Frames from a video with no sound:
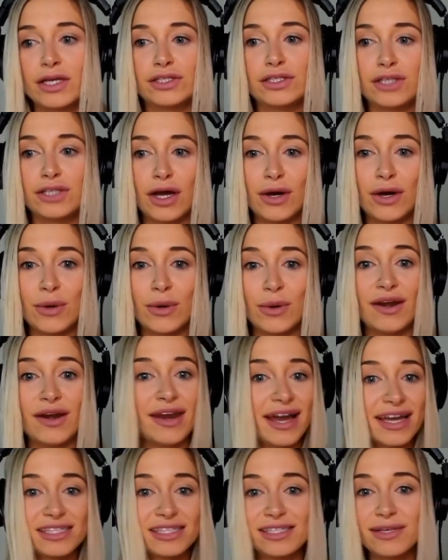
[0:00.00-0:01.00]
So
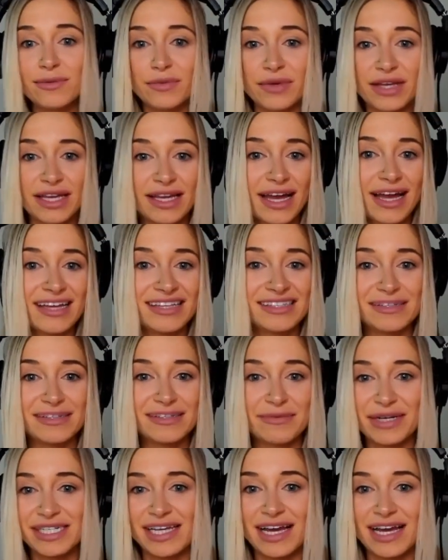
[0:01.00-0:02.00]
nights and weekends
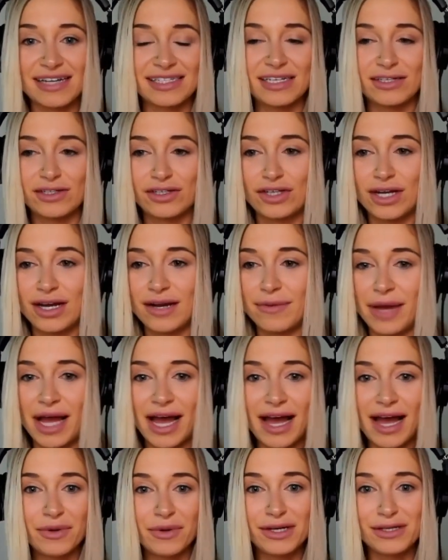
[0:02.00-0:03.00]
in my tech sales job,
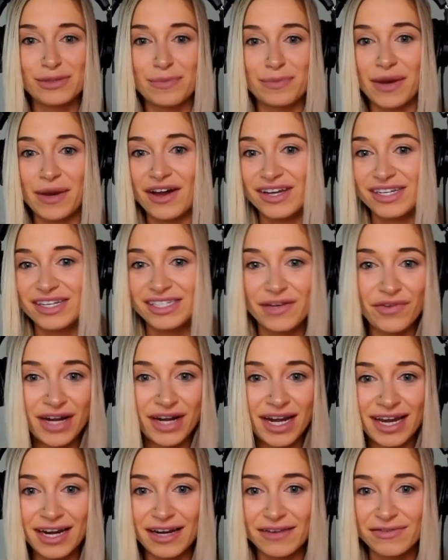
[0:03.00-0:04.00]
I was buying
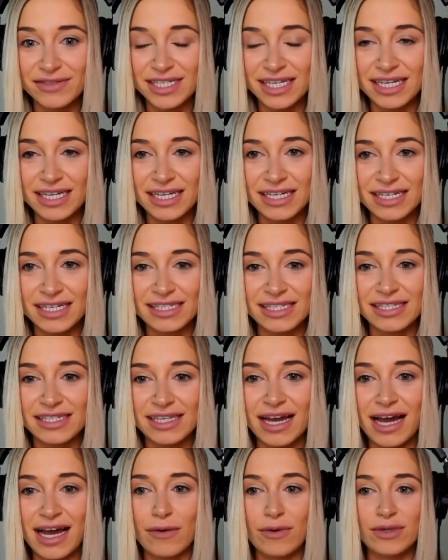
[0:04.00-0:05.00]
different NFTs.
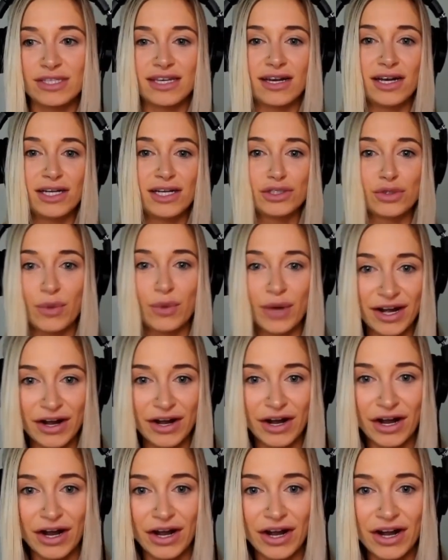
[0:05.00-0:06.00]
I was on
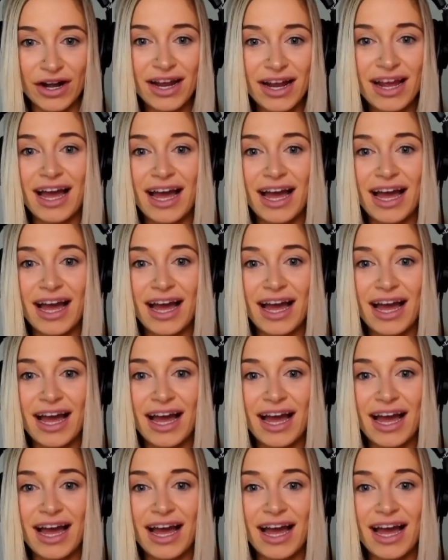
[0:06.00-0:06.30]
Twitter.